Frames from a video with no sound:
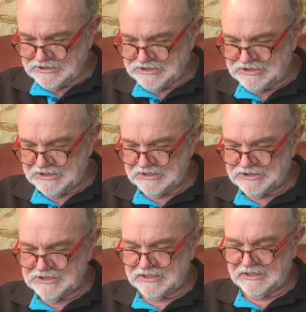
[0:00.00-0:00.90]

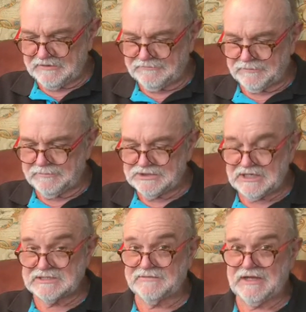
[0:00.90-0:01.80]
Chikanek from
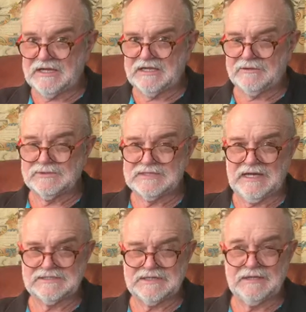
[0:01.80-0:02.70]
Czechoslovakia was
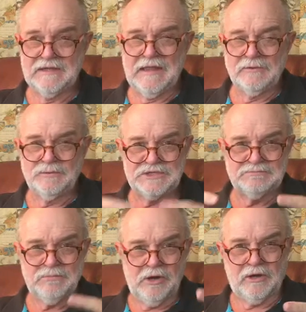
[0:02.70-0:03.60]
asking
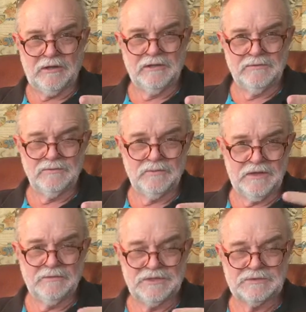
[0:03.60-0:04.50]
which weather
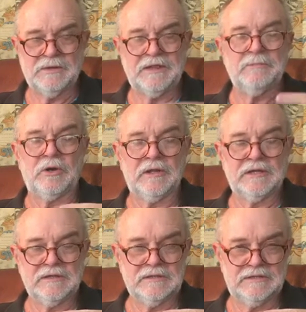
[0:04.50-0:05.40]

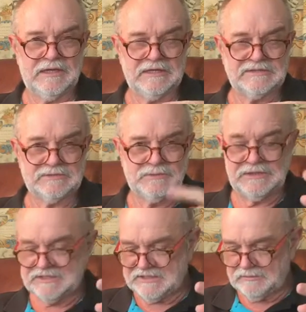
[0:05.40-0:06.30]
modeling does the
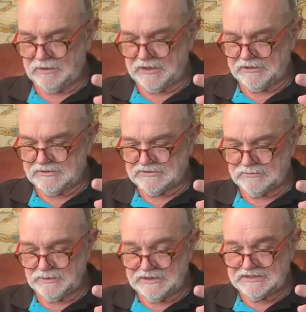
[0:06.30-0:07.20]
Windy TY use?
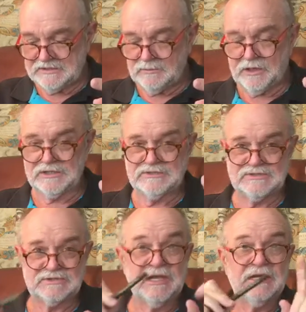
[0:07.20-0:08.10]
And the Windy TY
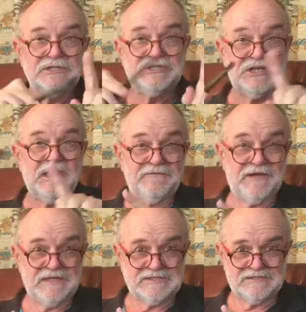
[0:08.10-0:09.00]
uses
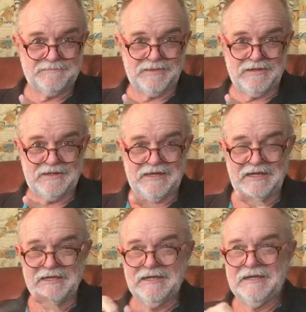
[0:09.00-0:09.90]
GFS,
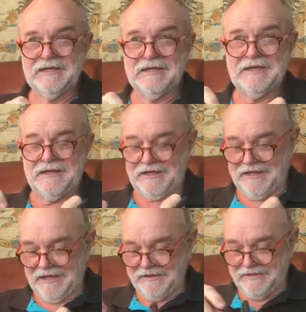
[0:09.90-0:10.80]
okay?
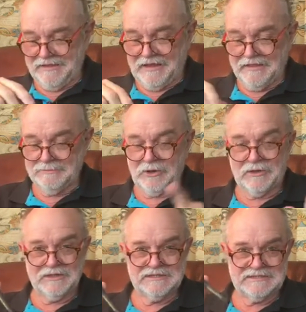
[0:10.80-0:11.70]
And the other
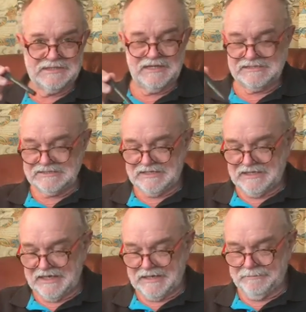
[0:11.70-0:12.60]
model is the
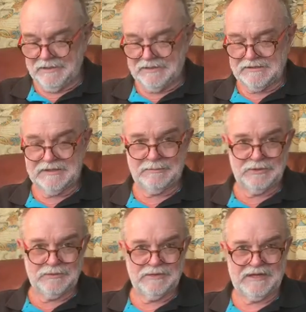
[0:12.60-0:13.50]

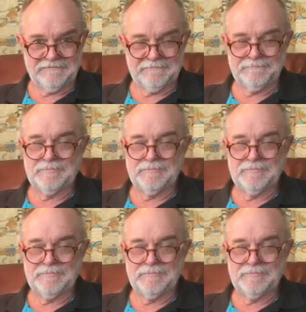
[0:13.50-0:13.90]
ECMWF.